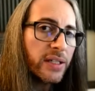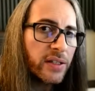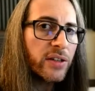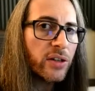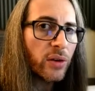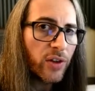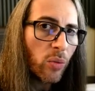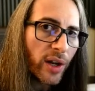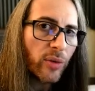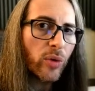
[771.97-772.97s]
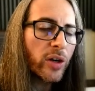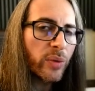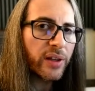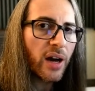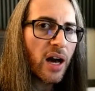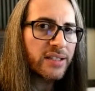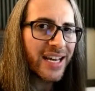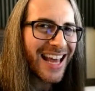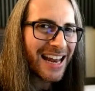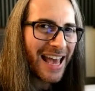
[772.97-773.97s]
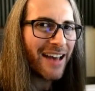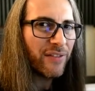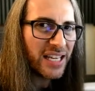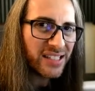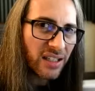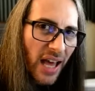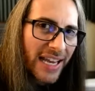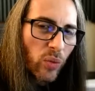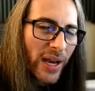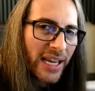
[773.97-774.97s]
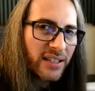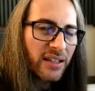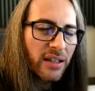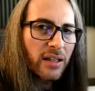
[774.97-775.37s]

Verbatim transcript: need to do, if you wanna work with content and have these lightweight,